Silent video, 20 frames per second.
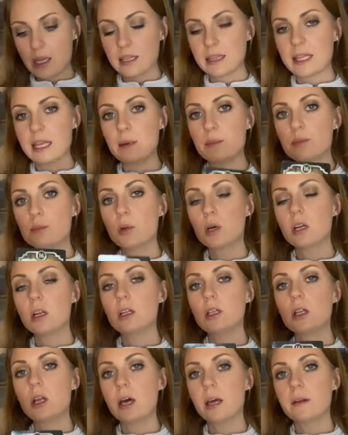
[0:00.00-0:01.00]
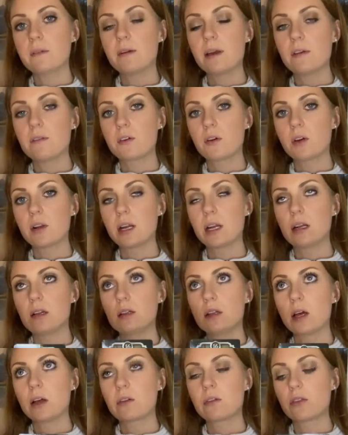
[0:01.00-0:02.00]
they put a lot of effort and a
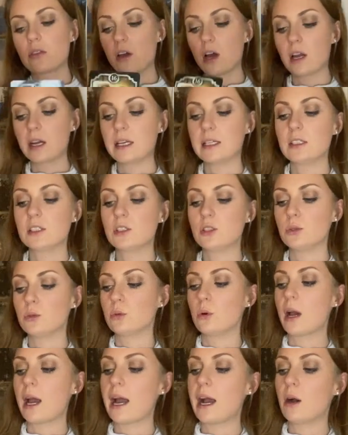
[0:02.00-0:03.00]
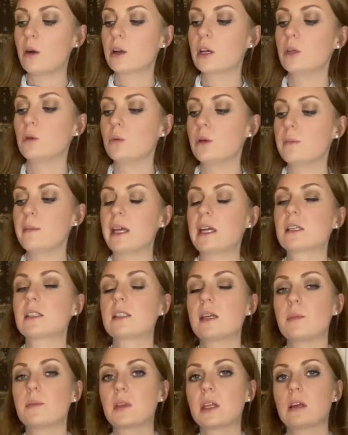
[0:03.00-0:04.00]
lot of thought into how can we make
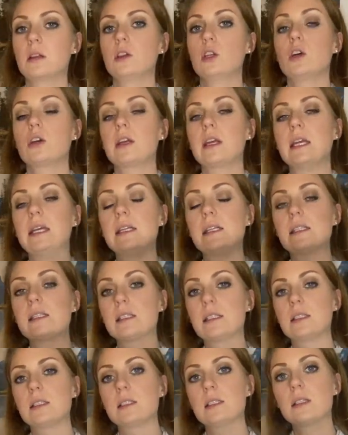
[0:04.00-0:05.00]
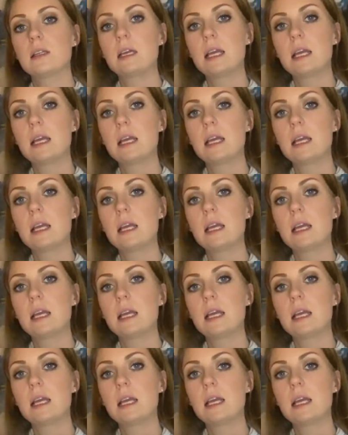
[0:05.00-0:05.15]
something look innocent?